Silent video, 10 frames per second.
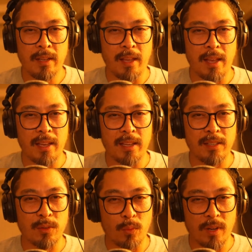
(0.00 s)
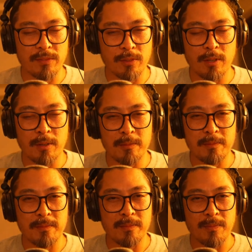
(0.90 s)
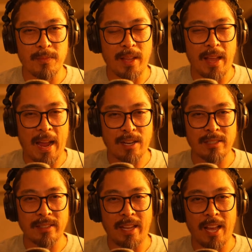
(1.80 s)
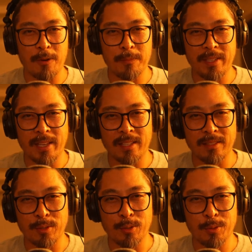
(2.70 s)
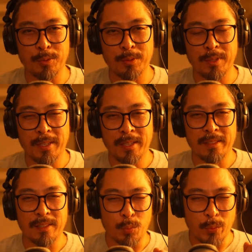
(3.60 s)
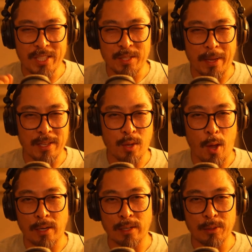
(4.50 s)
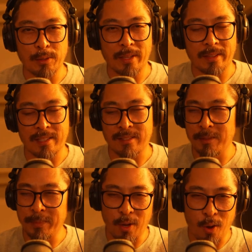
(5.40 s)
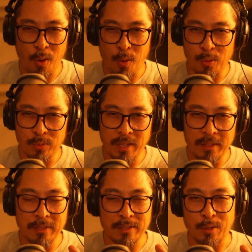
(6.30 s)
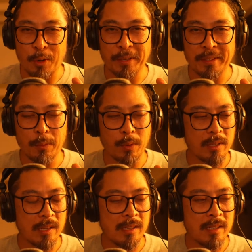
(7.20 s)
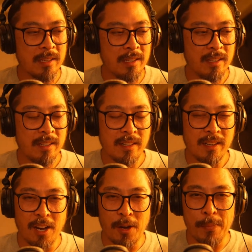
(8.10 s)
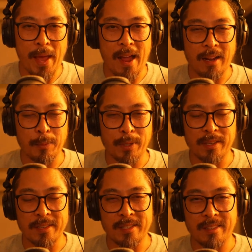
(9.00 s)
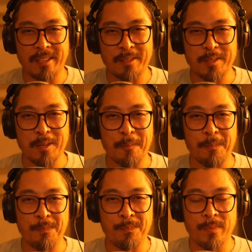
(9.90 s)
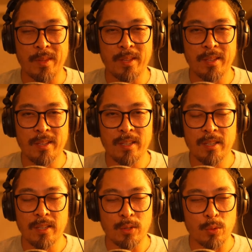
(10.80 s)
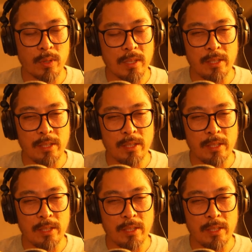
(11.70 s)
And one of them actually helped me get into the Read Space Honolulu. And that's going to be a whole nother story that we're going to unpack, because there's some really